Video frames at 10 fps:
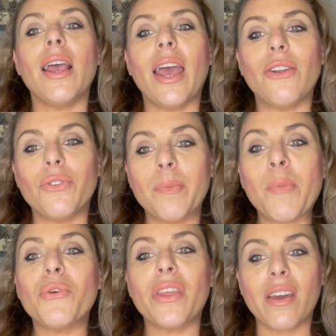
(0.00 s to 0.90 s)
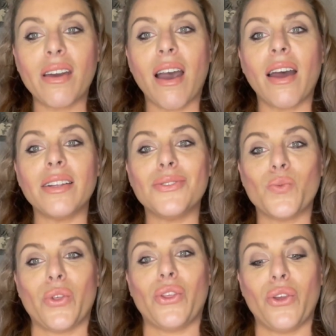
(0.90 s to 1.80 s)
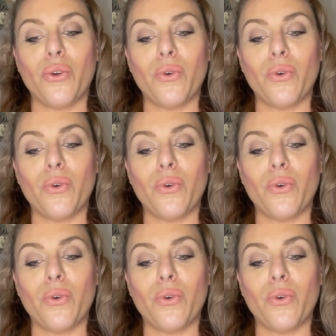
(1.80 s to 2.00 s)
And remember that God is with you.